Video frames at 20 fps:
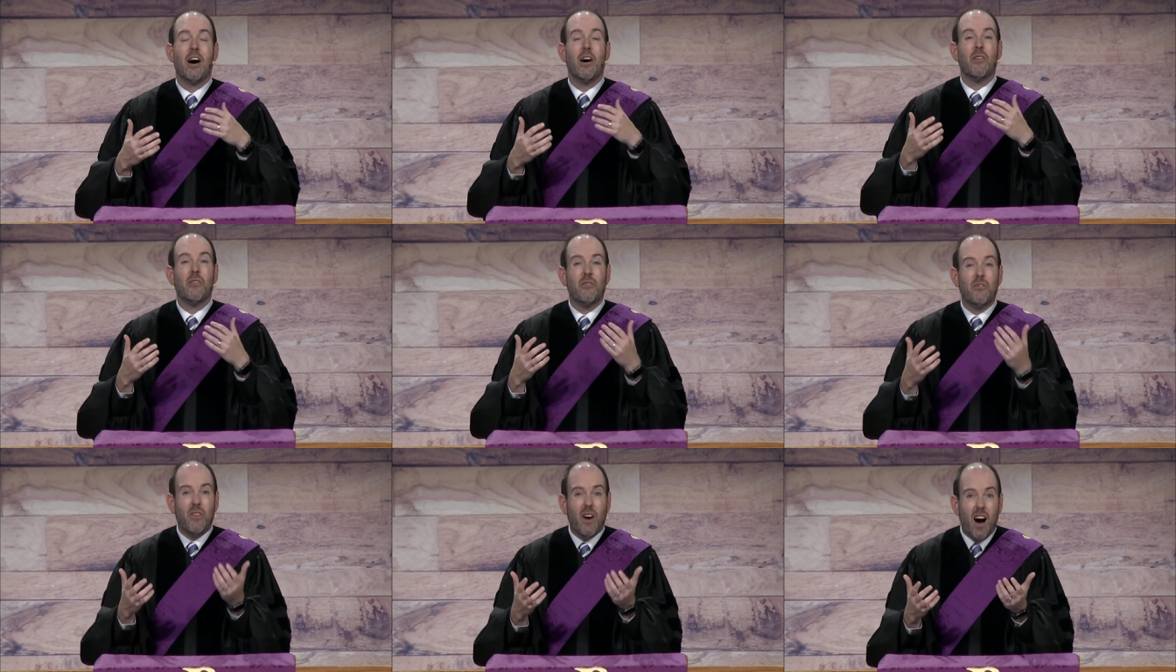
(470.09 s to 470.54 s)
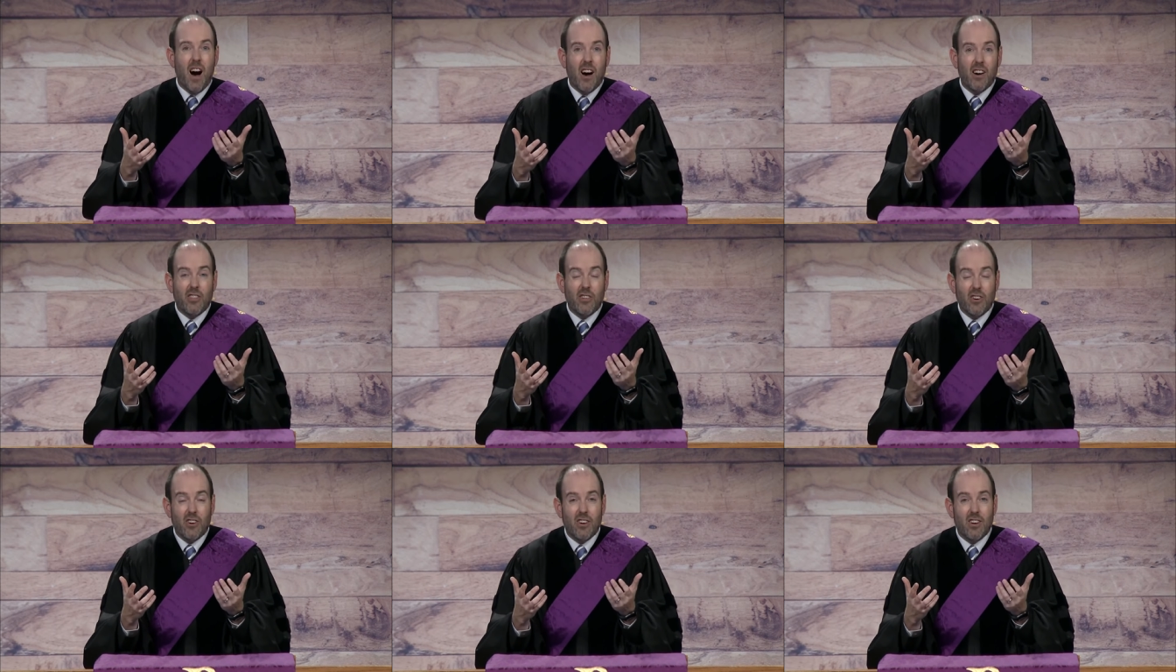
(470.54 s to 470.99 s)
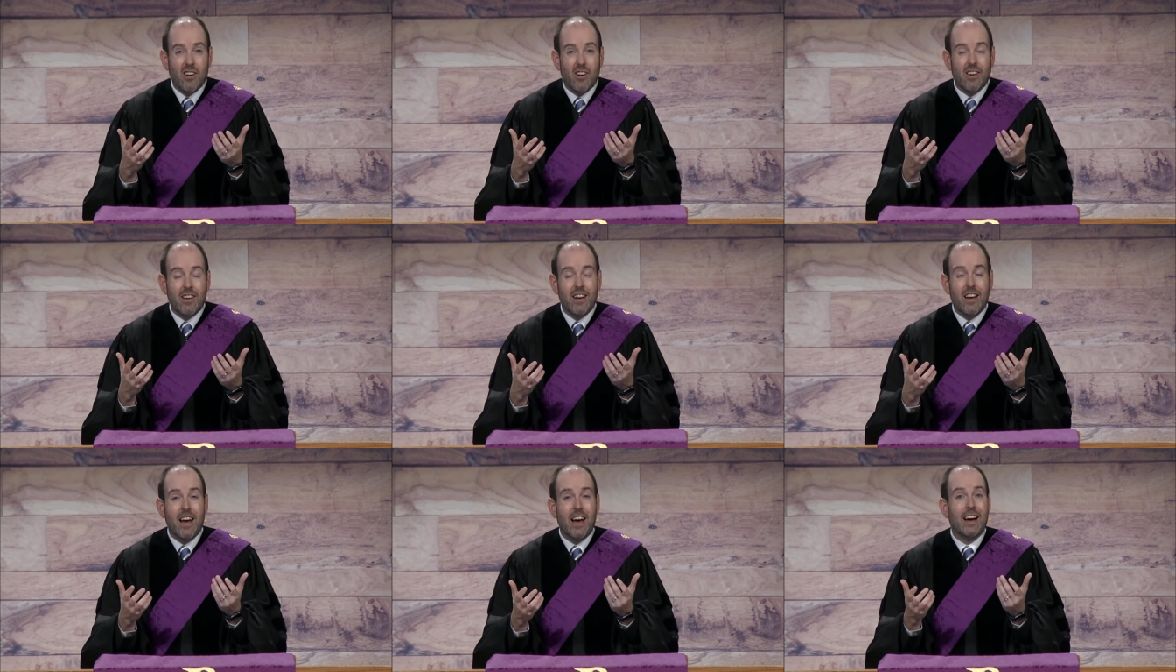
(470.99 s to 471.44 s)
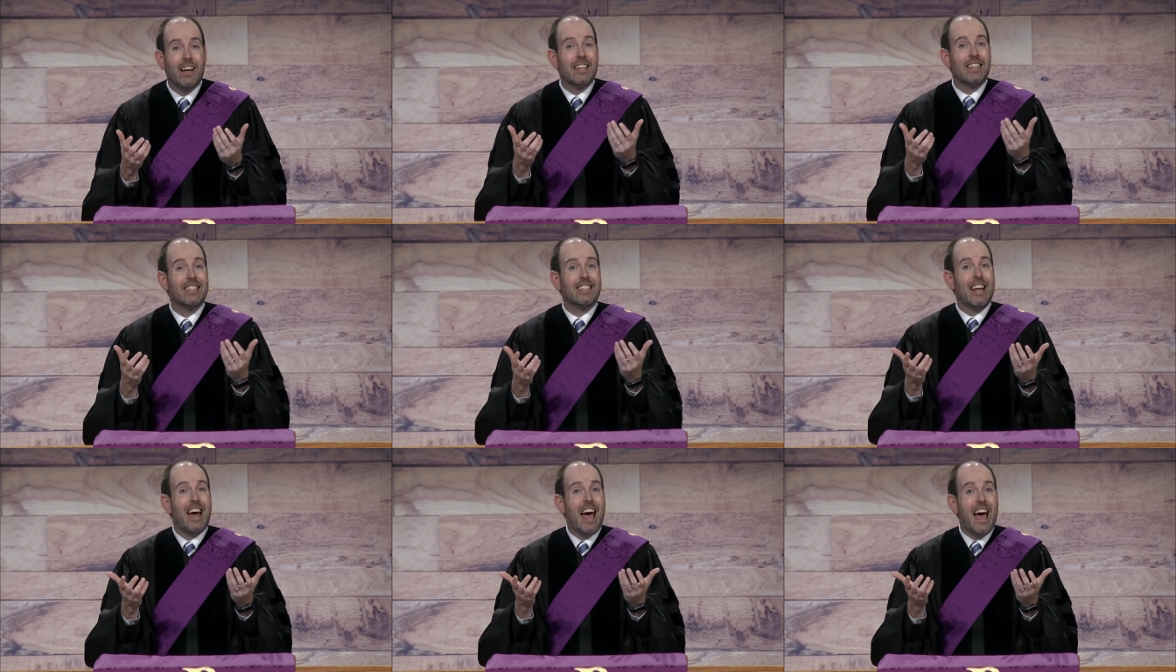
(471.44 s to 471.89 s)
Father,
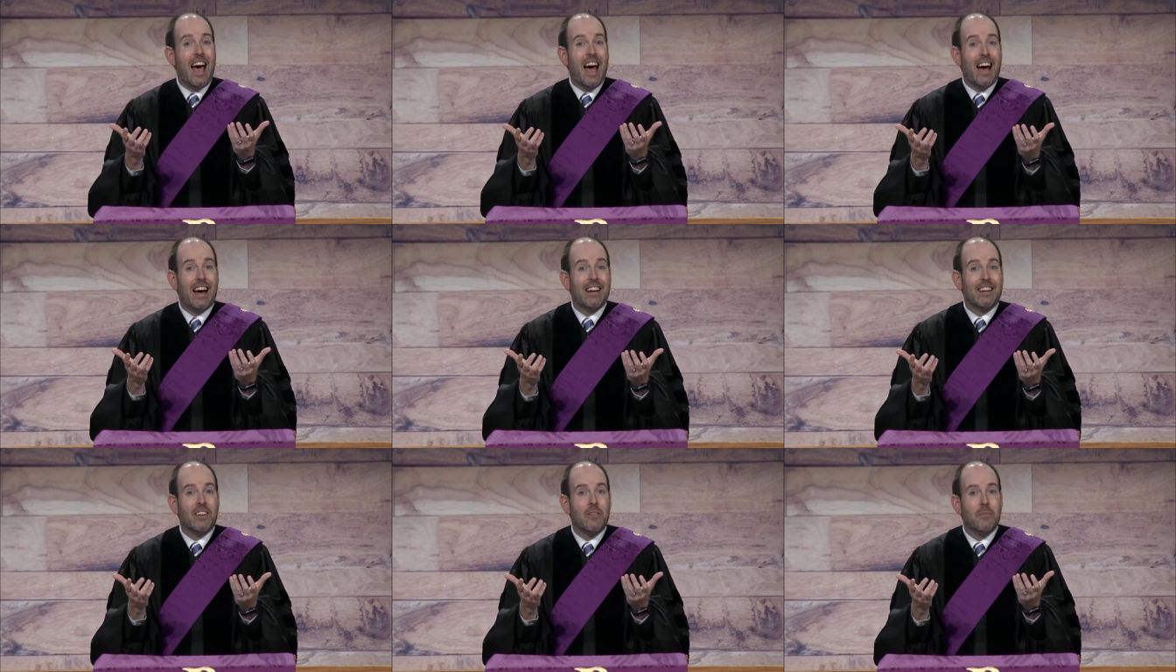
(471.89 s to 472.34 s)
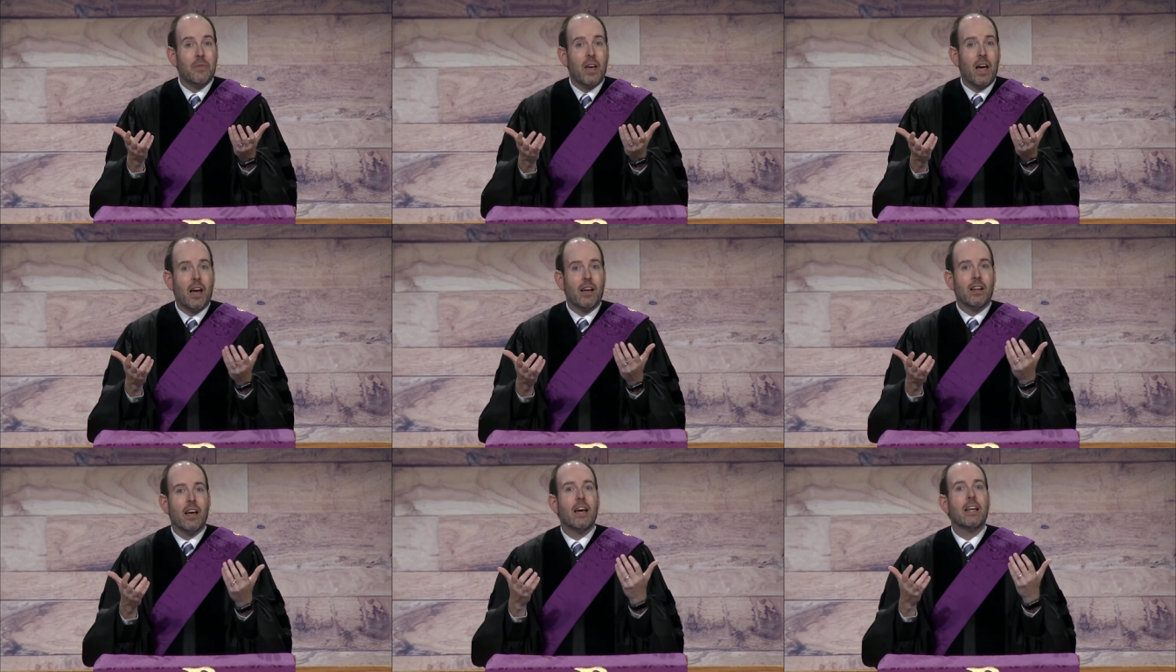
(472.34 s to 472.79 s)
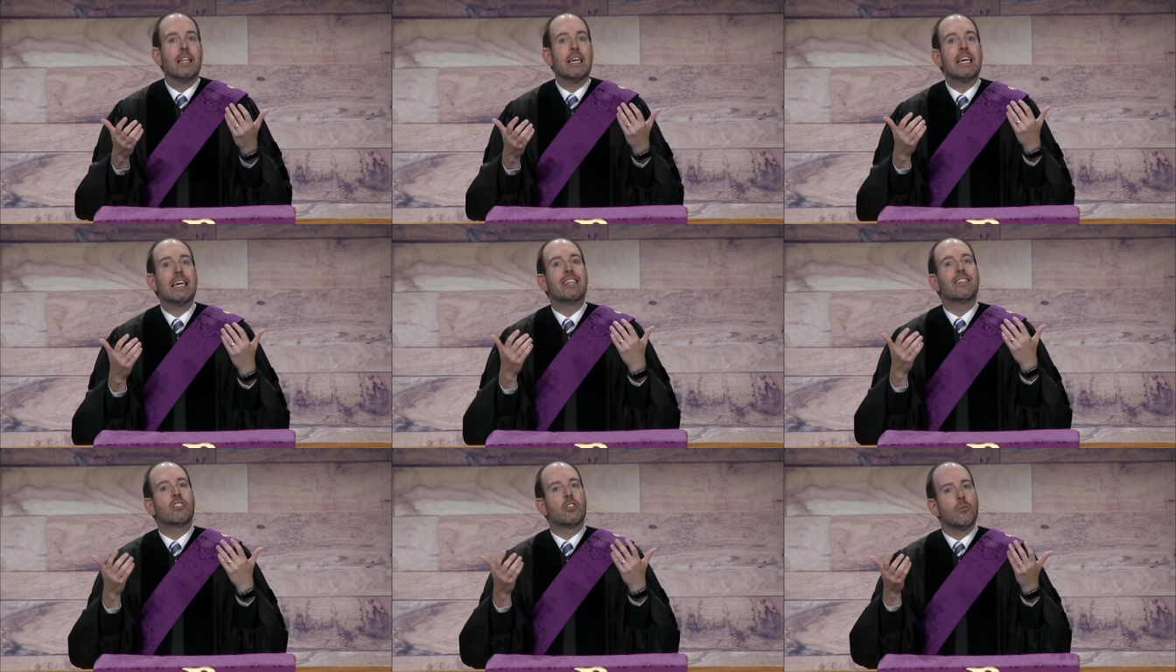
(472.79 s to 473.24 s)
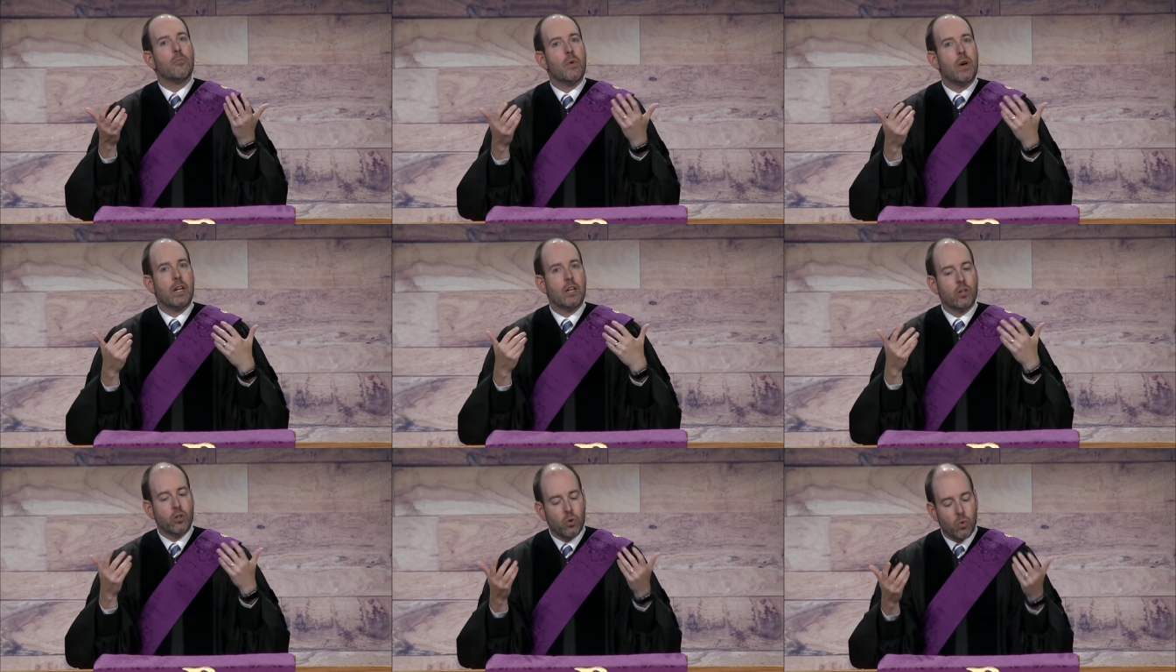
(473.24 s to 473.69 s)
Dad, an, an
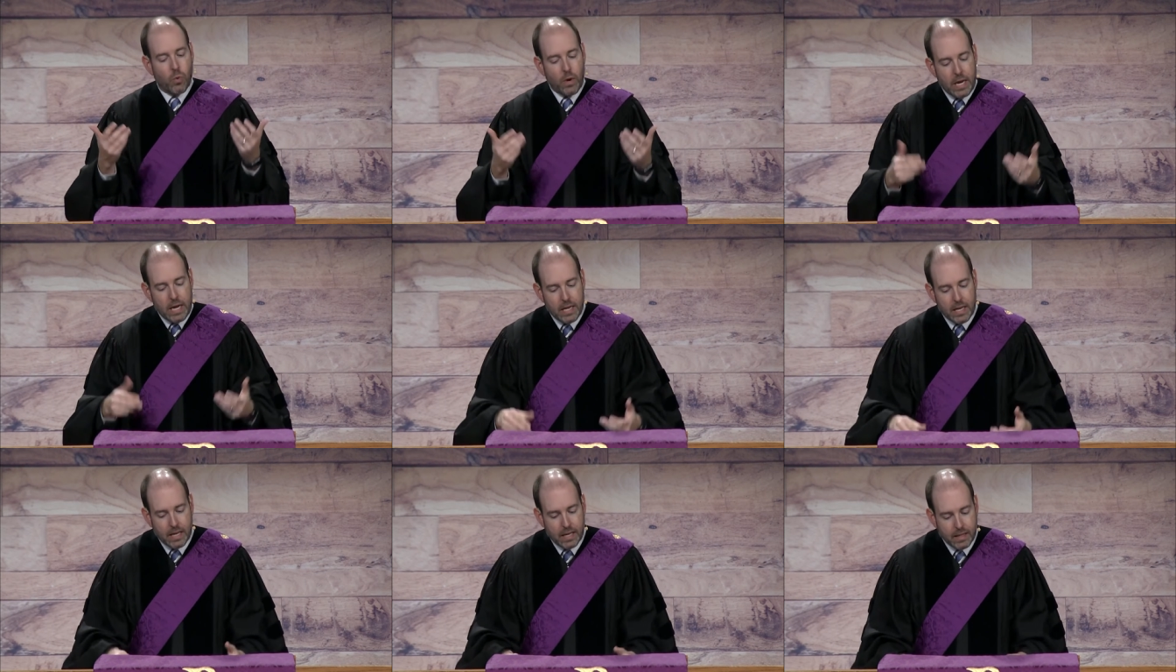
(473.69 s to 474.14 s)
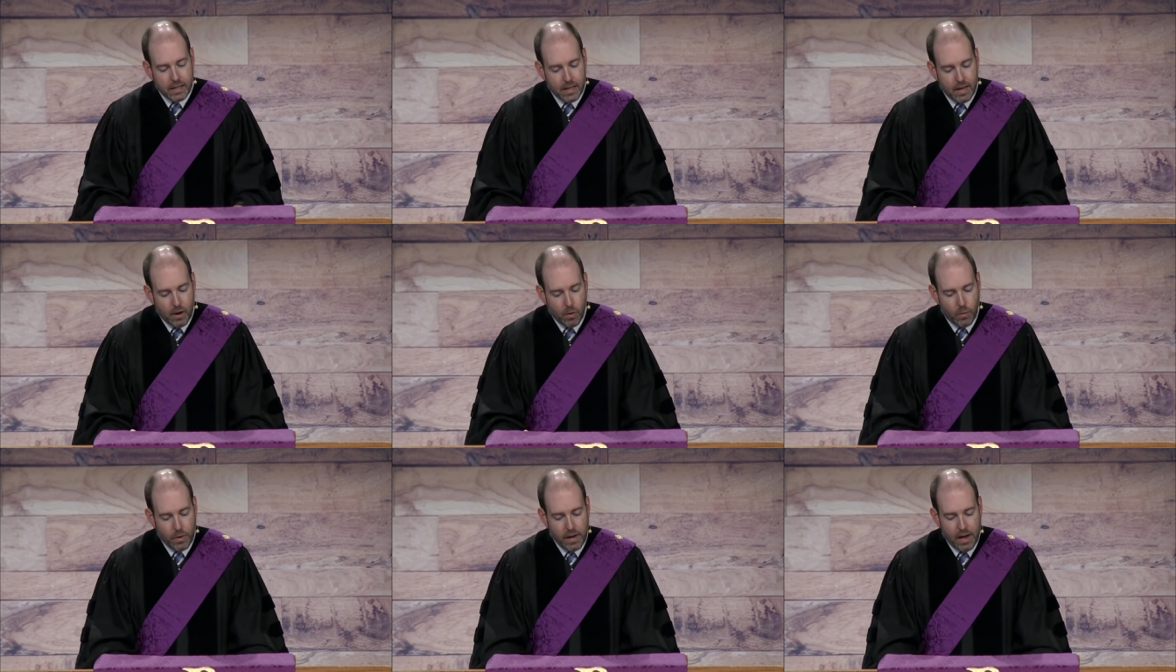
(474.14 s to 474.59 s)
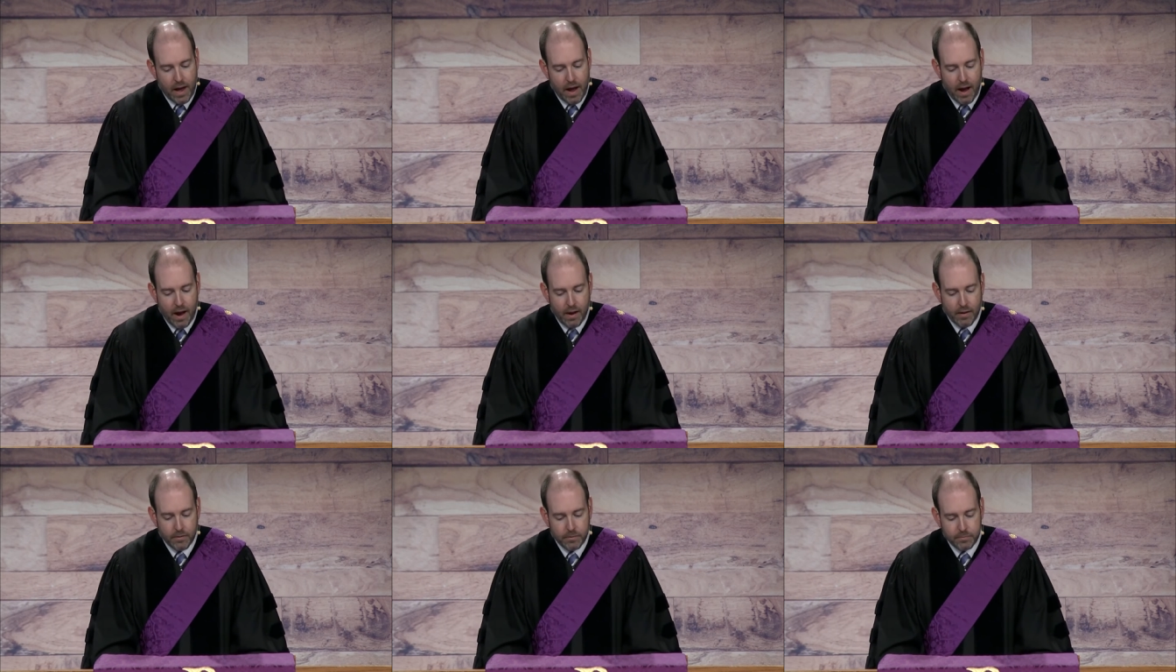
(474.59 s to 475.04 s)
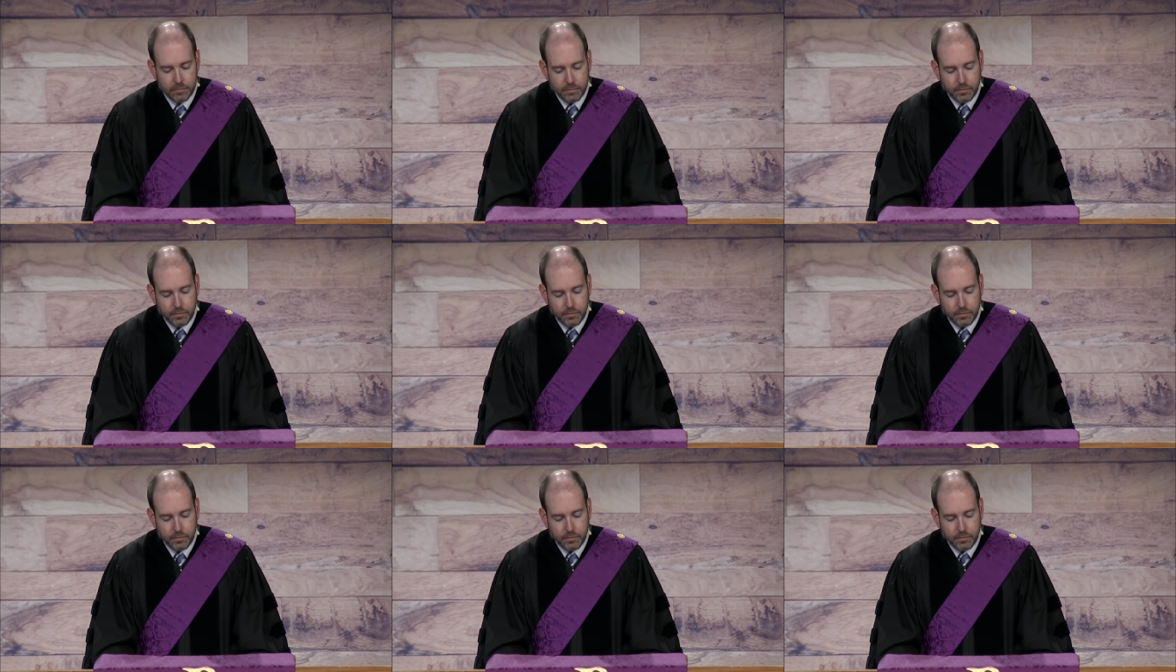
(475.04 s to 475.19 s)
intimate greeting that we have.